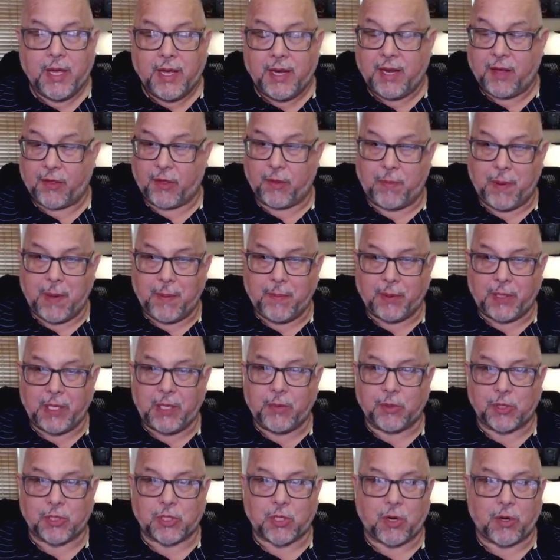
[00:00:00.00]
Now, the people he
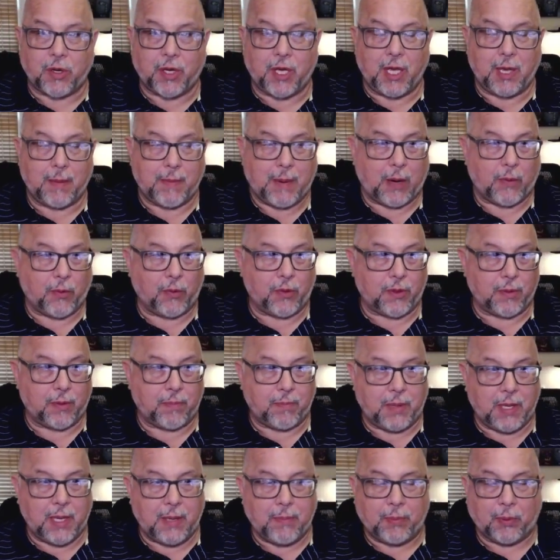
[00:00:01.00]
was talking about were the
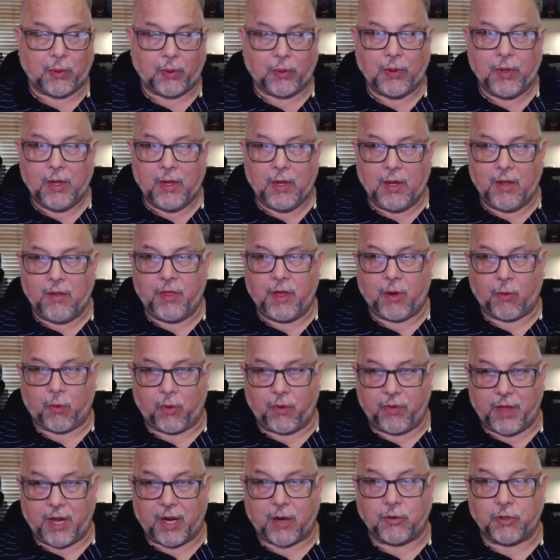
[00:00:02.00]
people that were
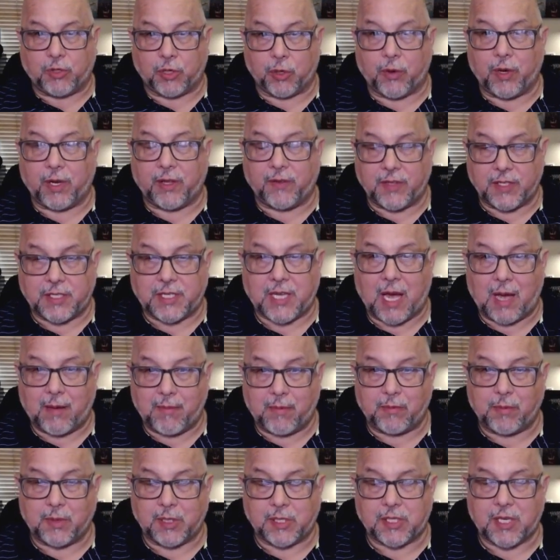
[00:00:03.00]
there during the time
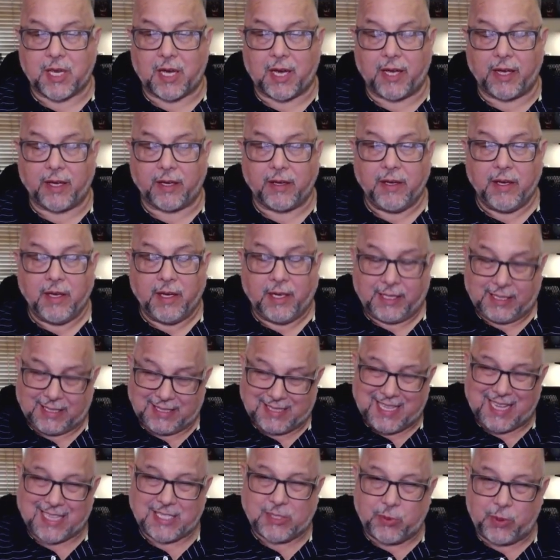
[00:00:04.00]
of Messiah, because
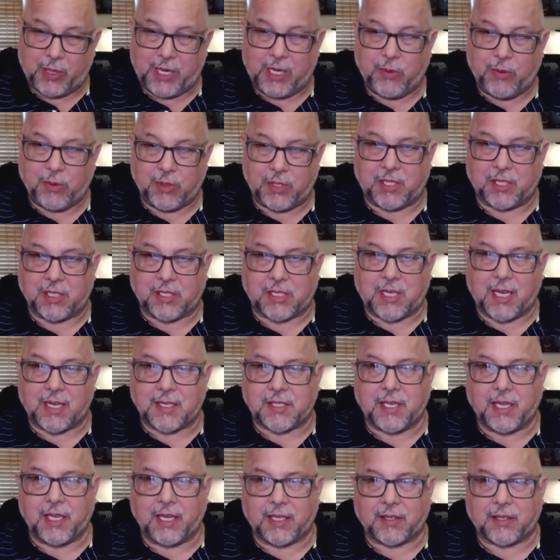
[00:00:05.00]
that's what he was
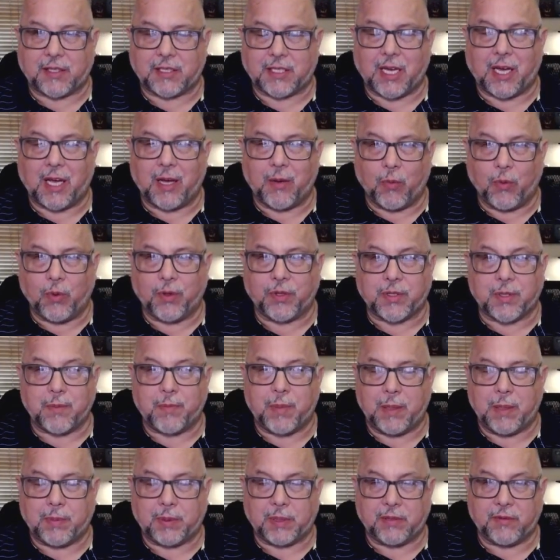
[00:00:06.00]
discussing at the time with the
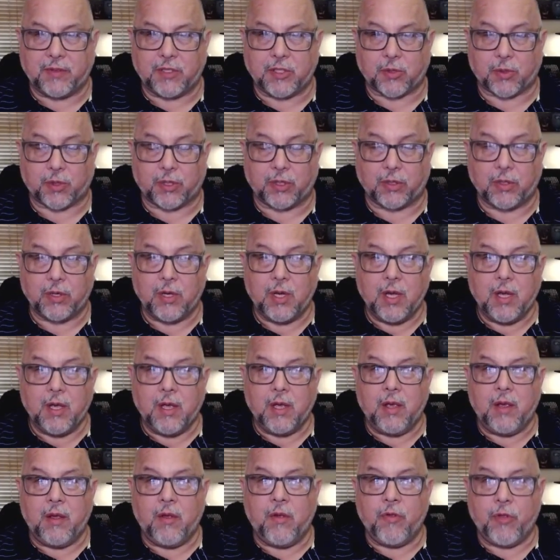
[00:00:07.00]
people of Israel,
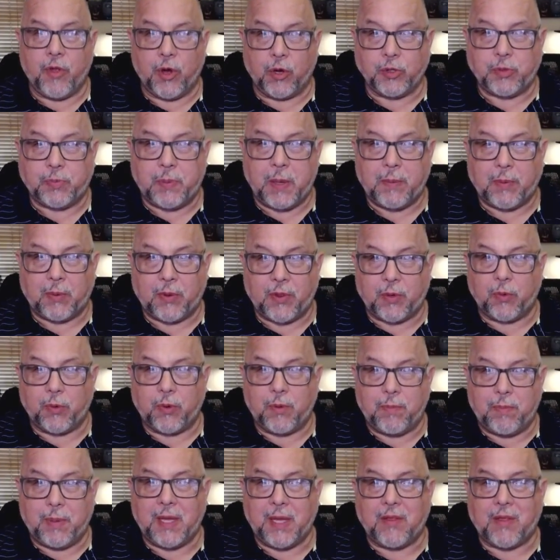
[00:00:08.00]
those people that
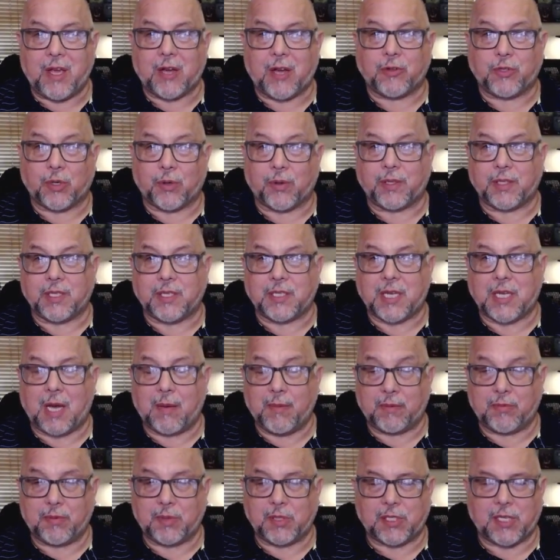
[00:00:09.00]
would be there during the time
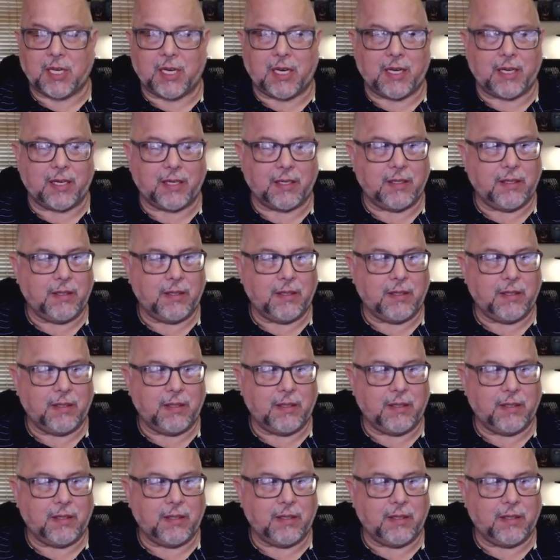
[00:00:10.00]
of Messiah.